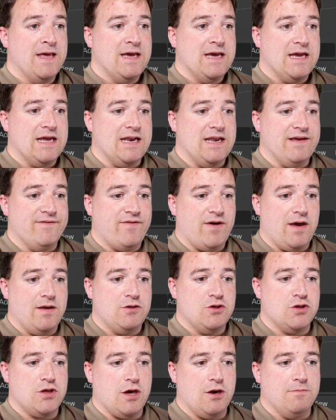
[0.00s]
And if I
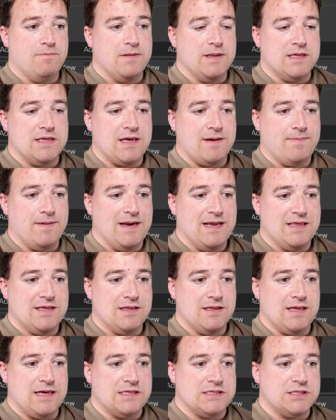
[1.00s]
just open this up a
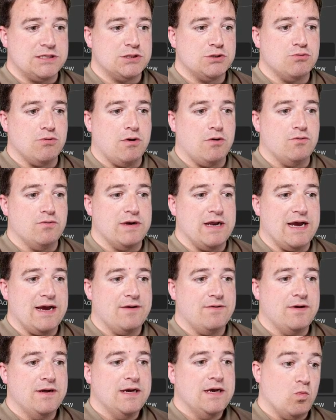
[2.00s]
little and scroll
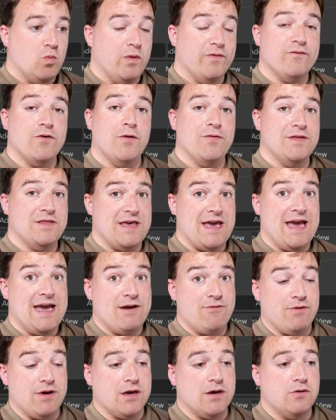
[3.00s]
down, we've got this
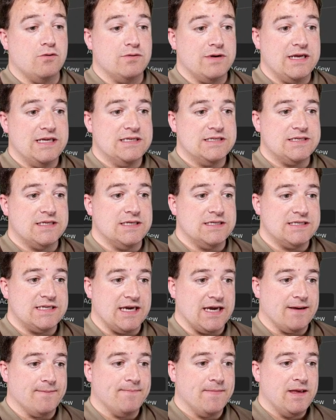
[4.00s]
area called
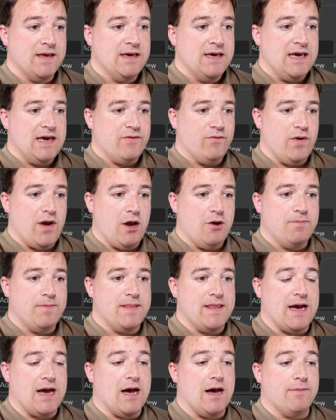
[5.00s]
instancing. If we open
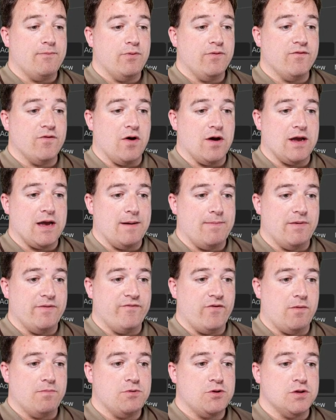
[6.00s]
that up, we've got a couple of
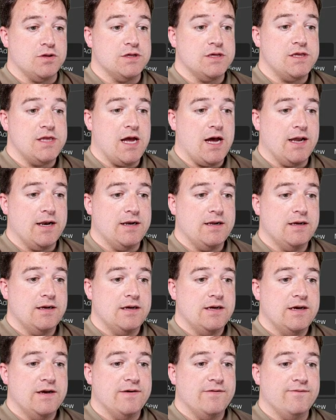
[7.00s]
options: none,
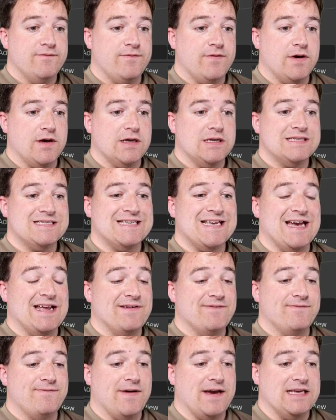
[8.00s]
verts, and
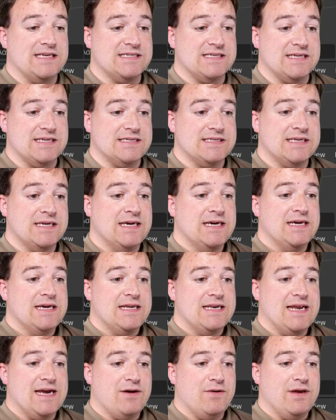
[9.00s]
faces.
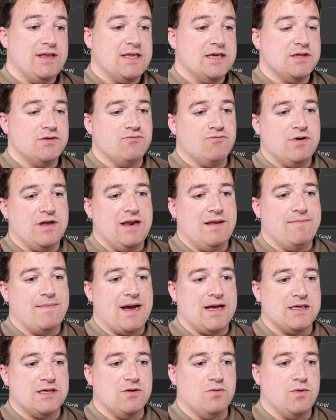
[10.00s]
Now, it doesn't really
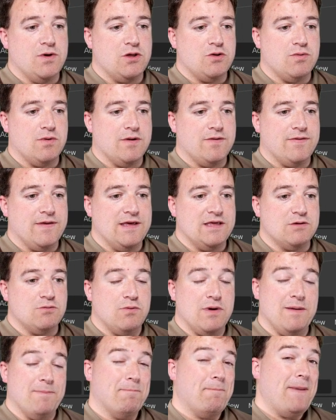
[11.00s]
matter which one of these
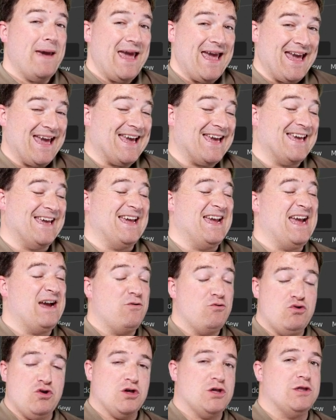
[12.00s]
we pick, it'll
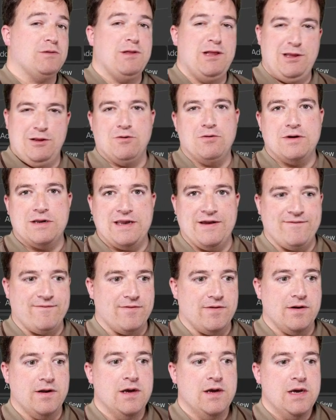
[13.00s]
just look
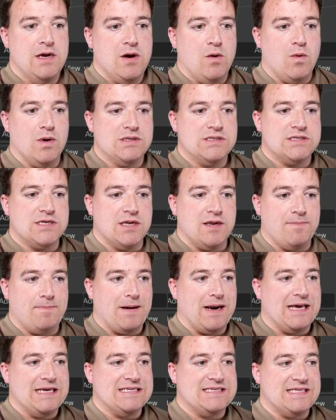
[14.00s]
different. One's going to
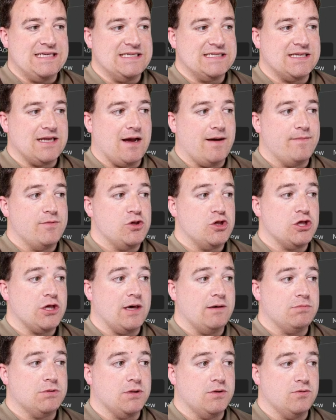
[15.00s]
place these diamond
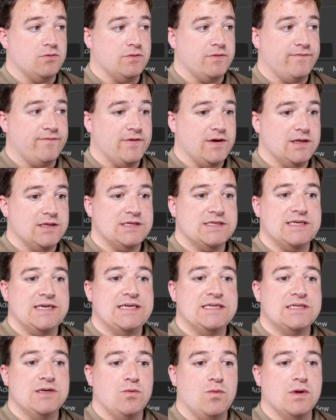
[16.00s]
shapes on all the
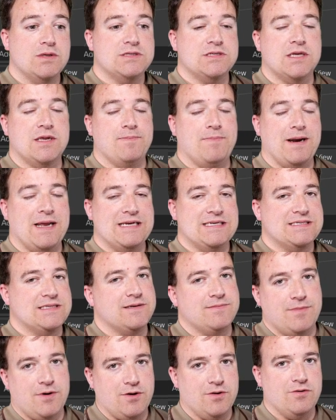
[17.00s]
vertices, one's going to place
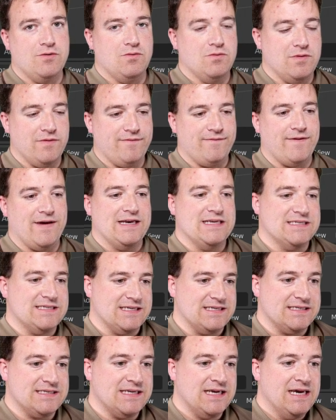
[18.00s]
them on all the
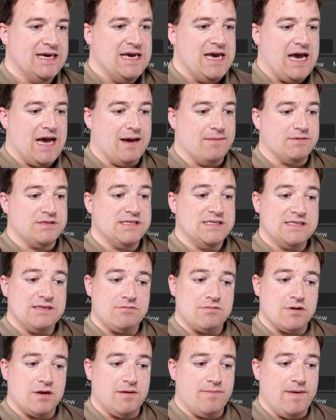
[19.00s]
faces. Since there
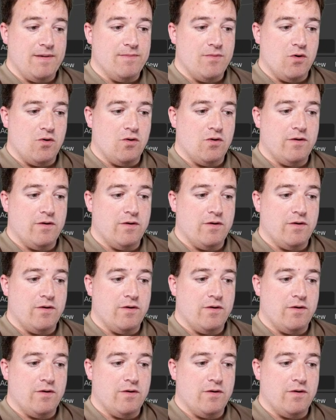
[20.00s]
are going to be more